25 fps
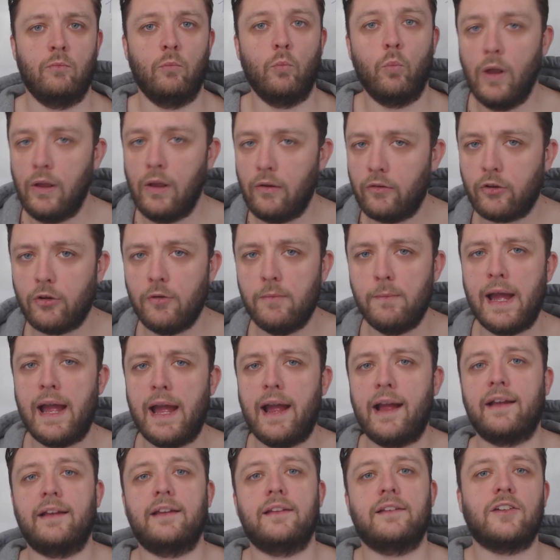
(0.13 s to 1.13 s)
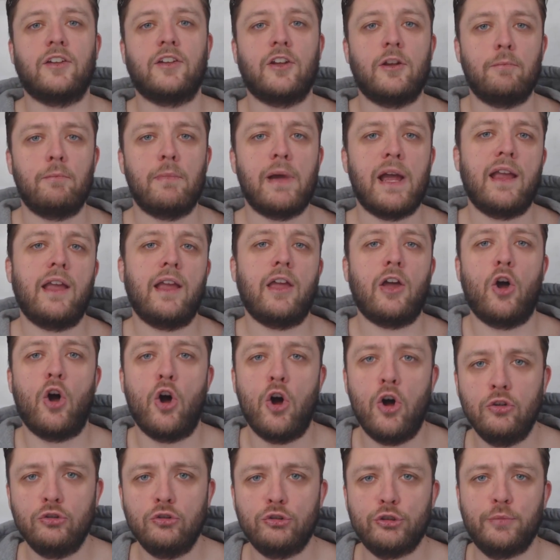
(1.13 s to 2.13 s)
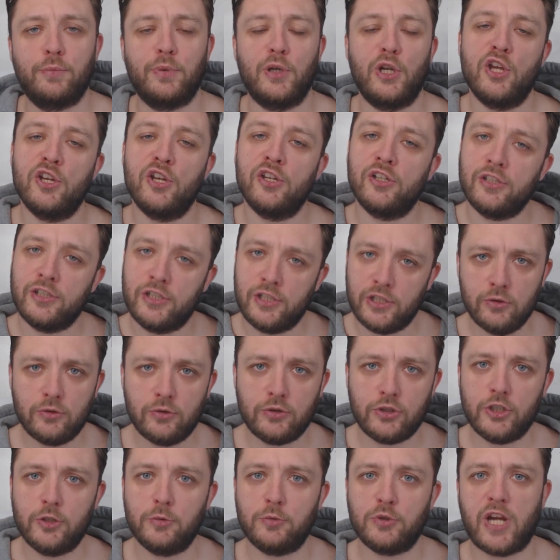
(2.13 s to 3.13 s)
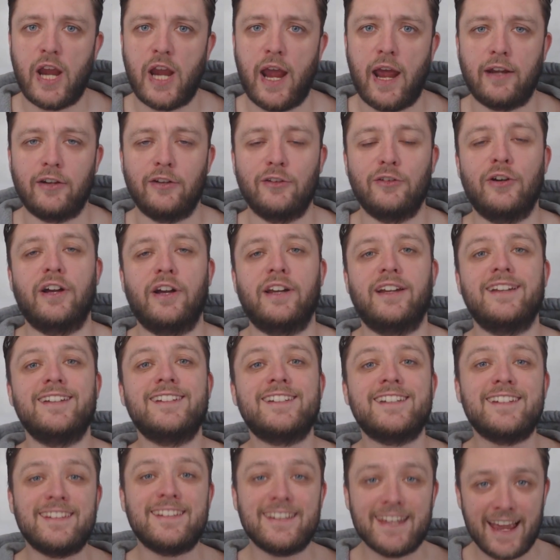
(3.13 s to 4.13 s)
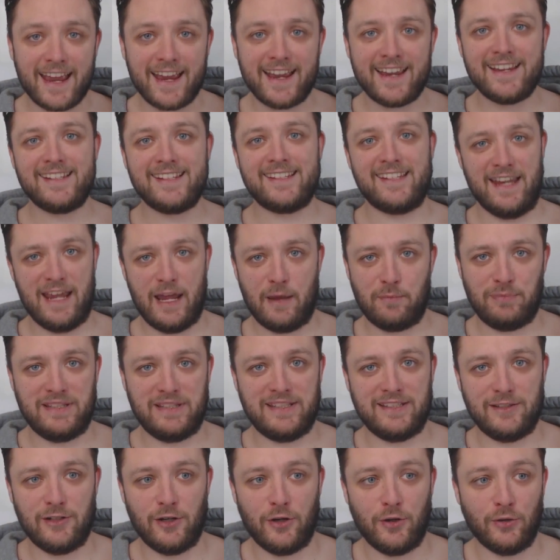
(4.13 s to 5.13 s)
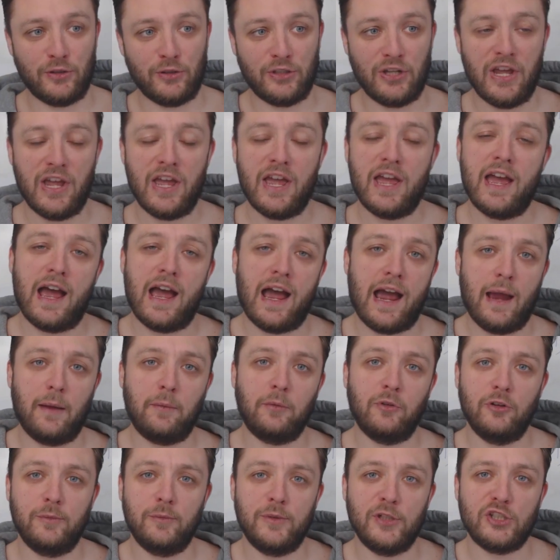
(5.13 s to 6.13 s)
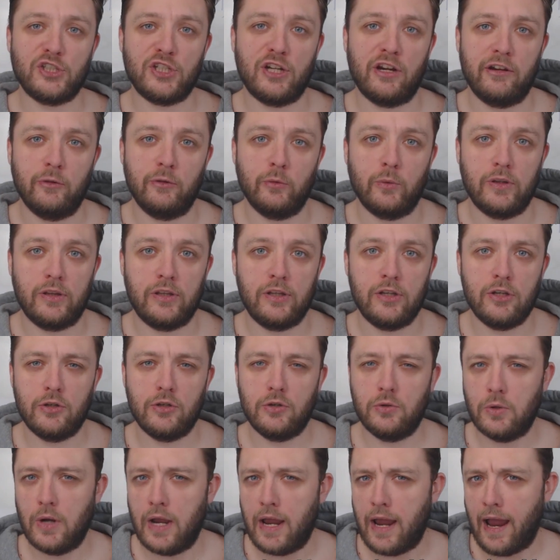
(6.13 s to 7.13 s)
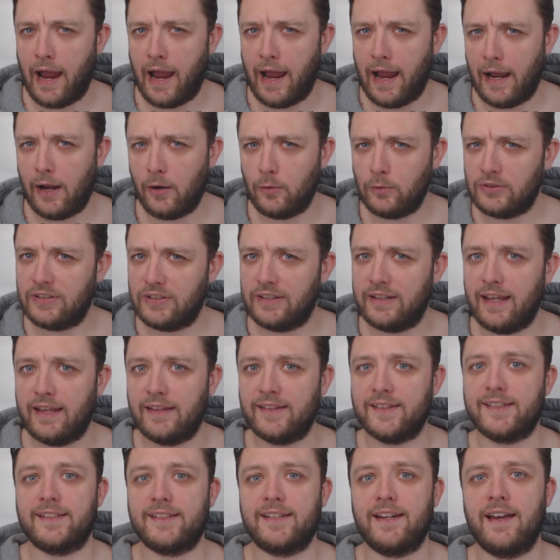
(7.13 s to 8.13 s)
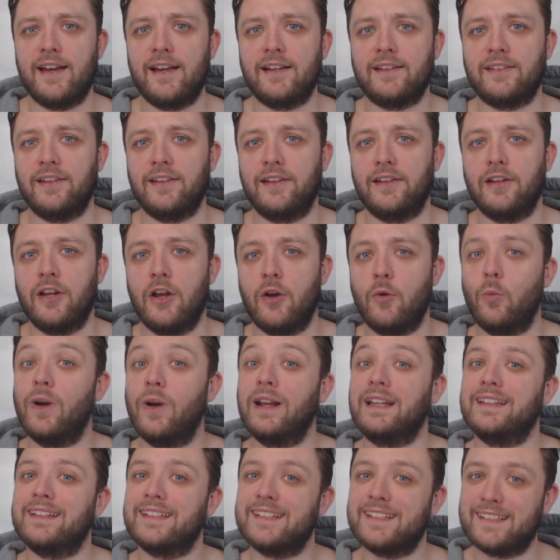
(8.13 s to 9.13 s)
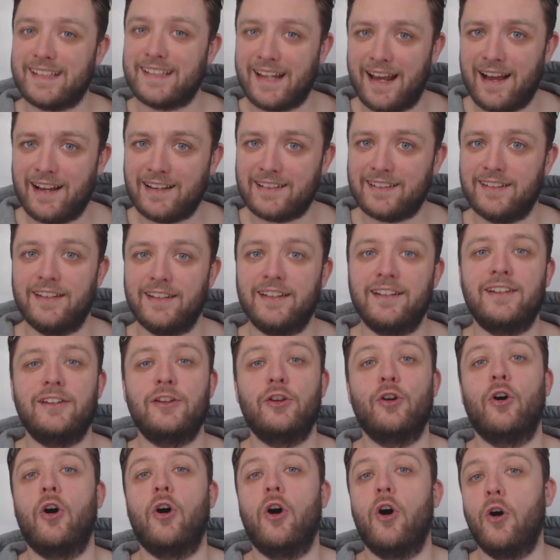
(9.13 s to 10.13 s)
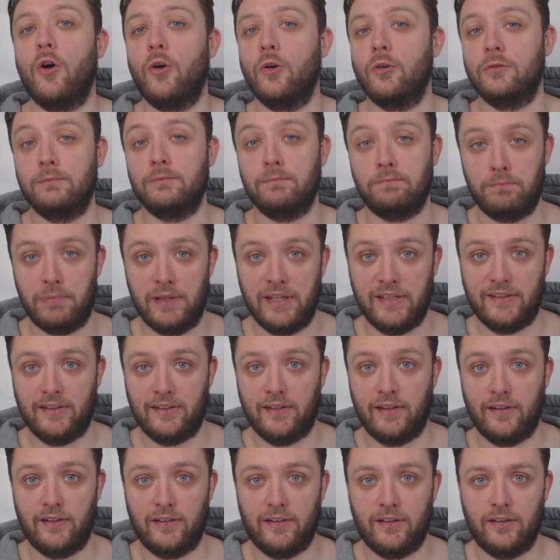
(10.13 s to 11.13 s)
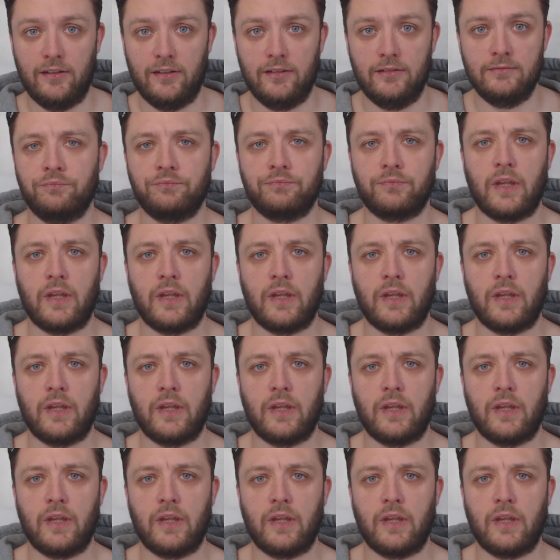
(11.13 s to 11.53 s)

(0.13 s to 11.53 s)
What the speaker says: Welcome back to the Manc Entrepreneur YouTube channel, and in today's episode I'm going to be sharing with you how to get started when starting your own business.